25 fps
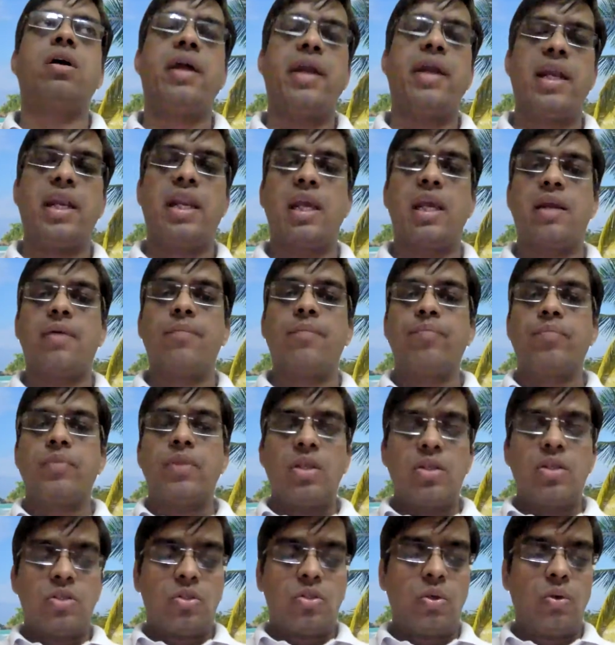a headache?
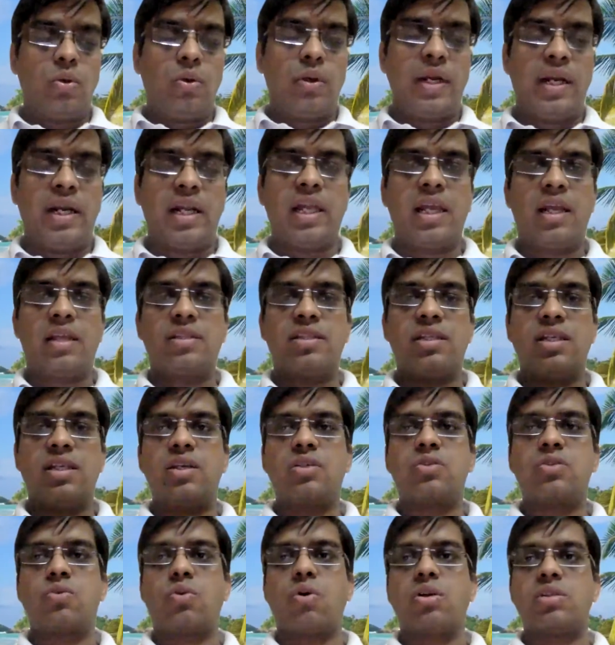So headache
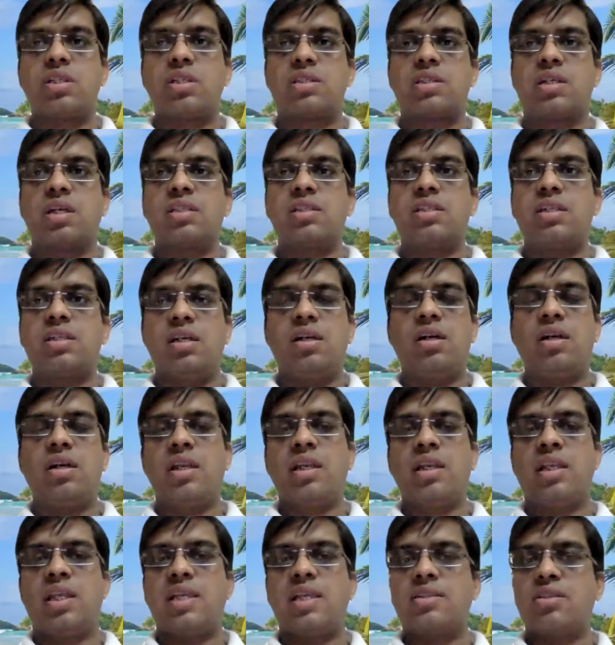serious cause is considered
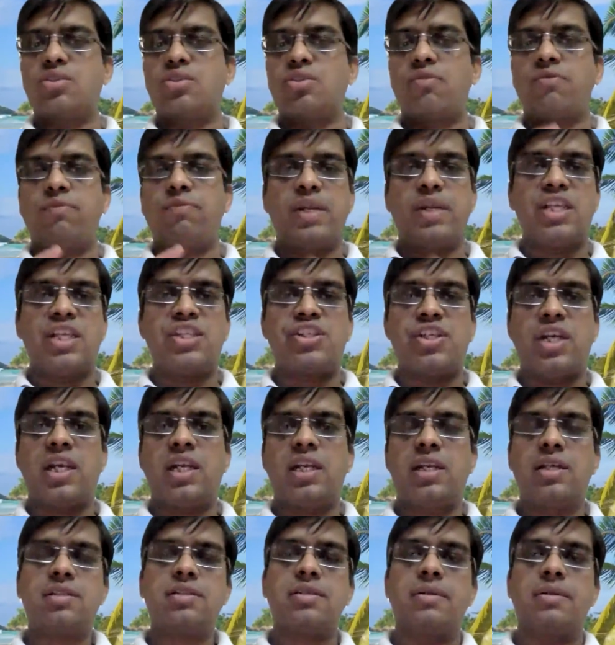in cases of
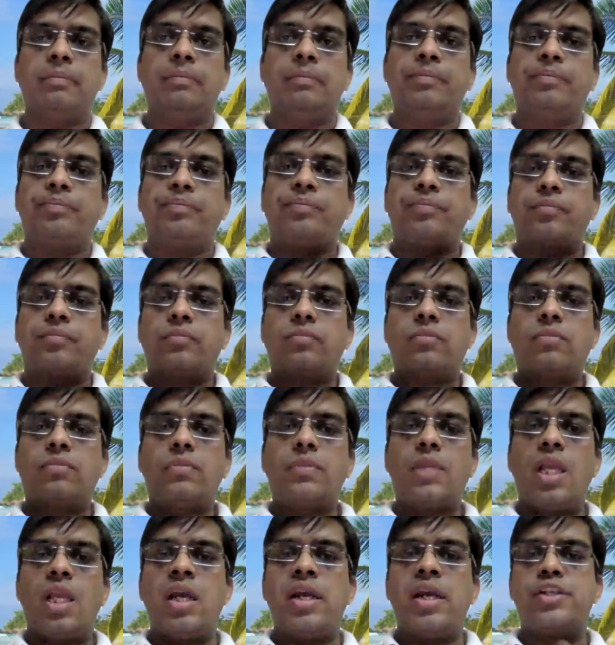meningitis.
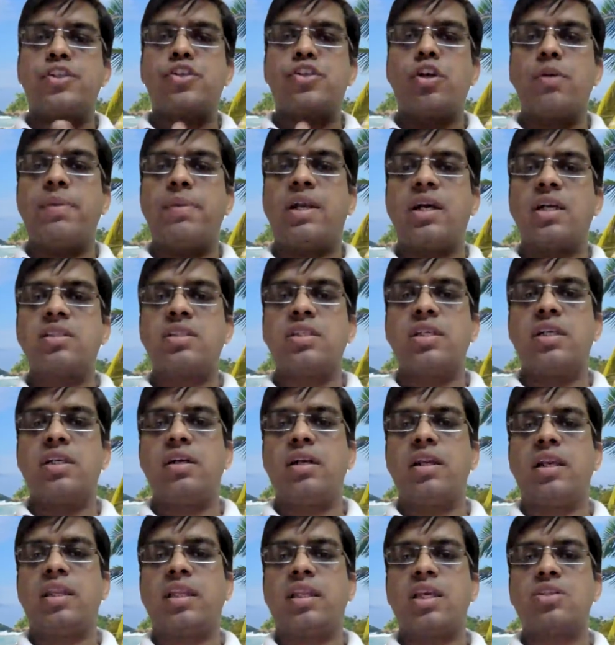It should be
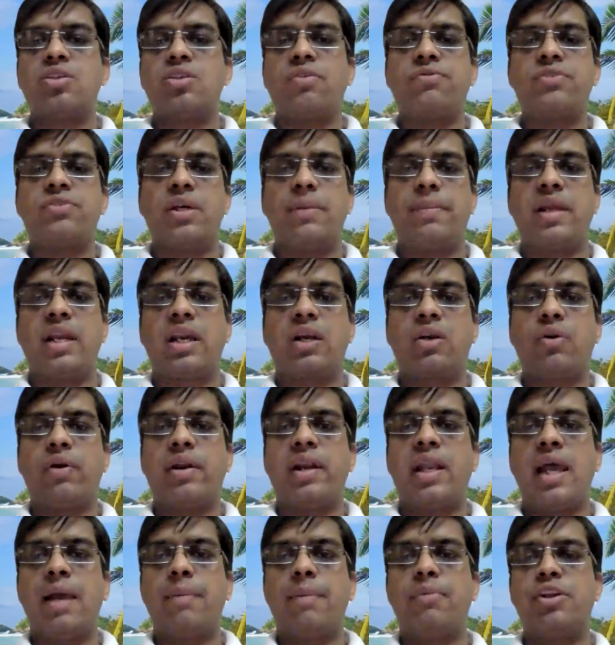considered in case of
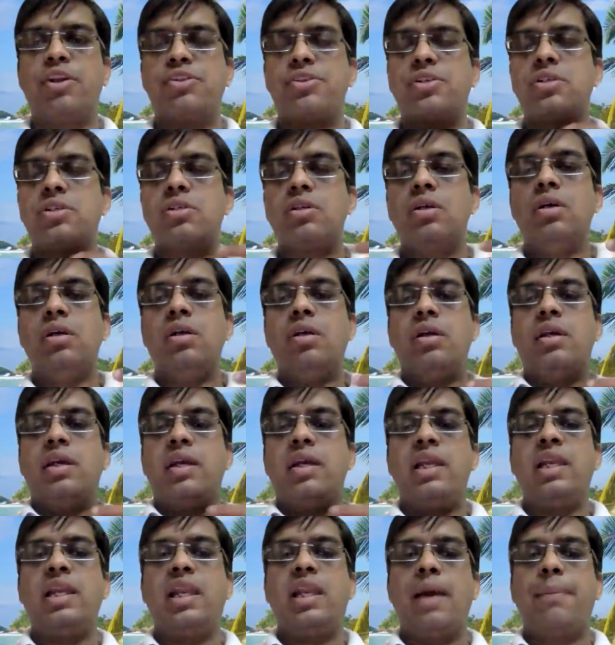subarachnoid hemorrhages,
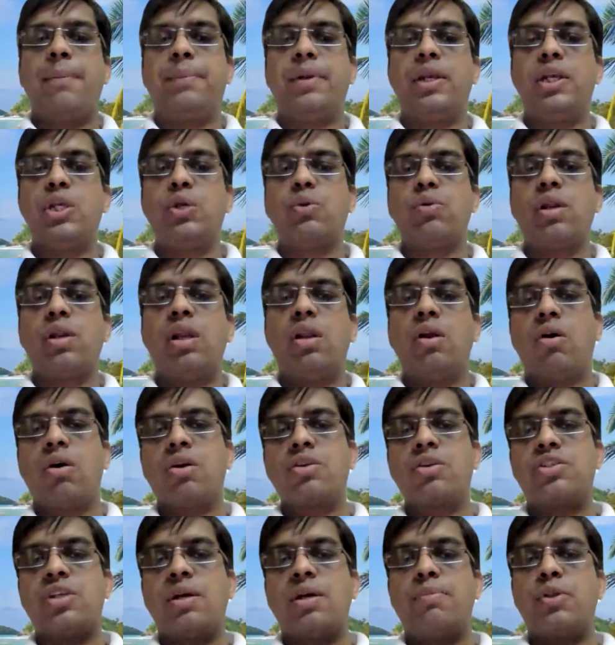in epidural
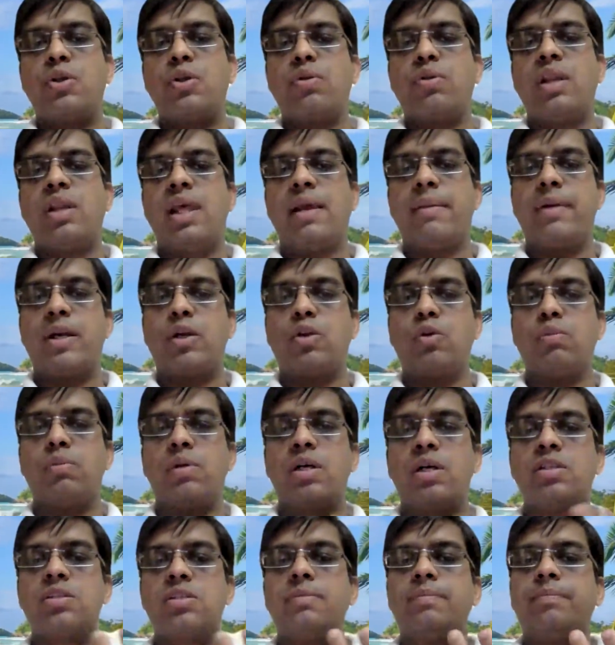or subdural
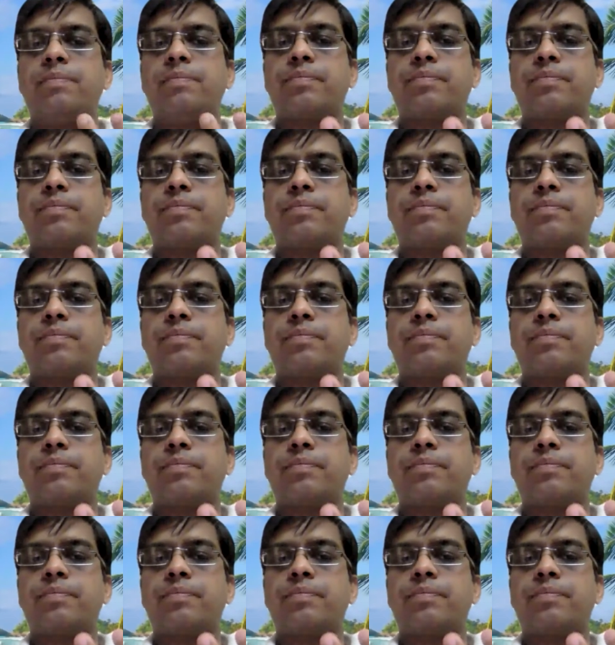hematomas,